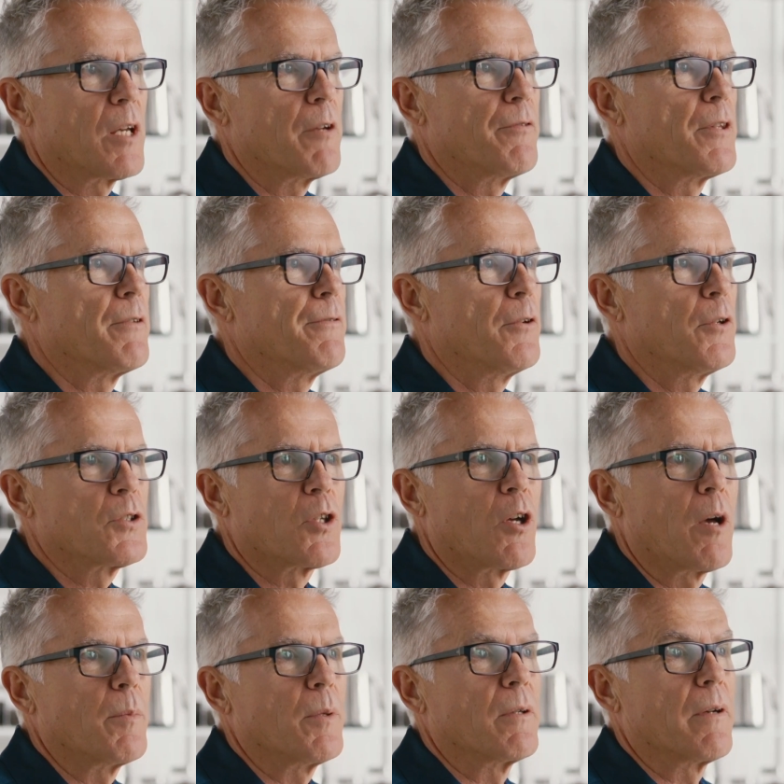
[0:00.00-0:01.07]
So for the first
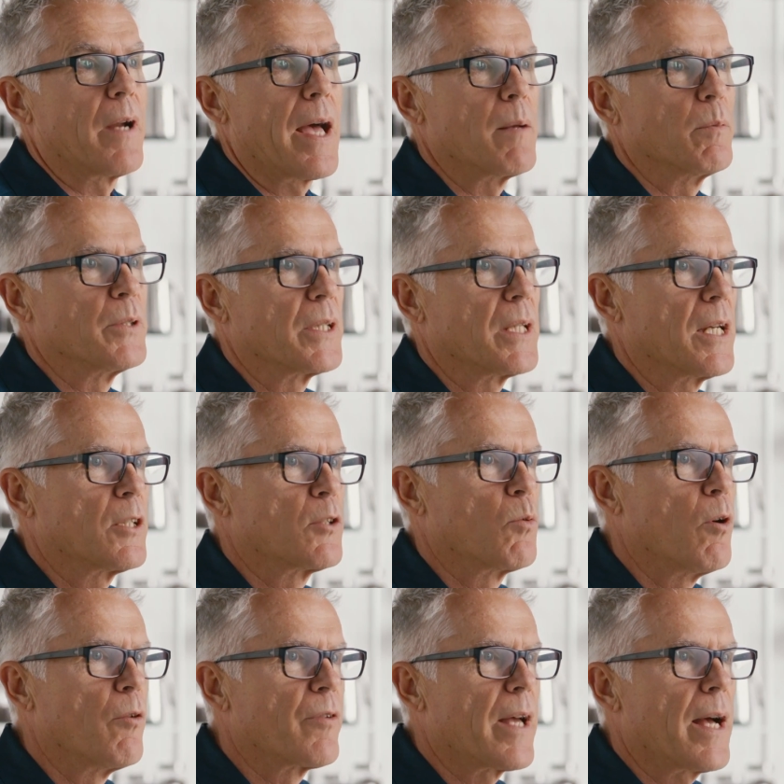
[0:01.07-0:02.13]
time, you're able to get
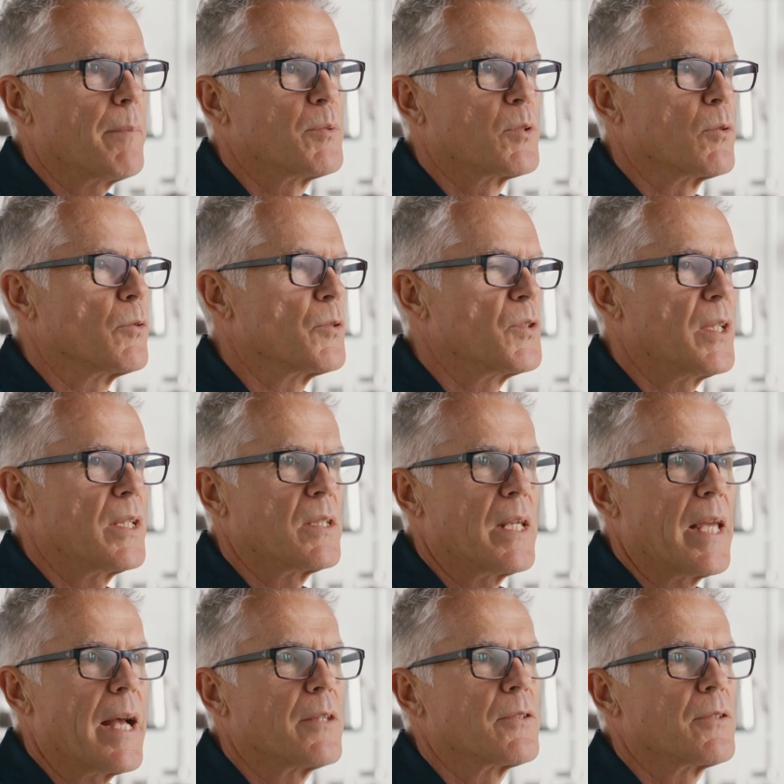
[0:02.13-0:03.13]
12 cups or 60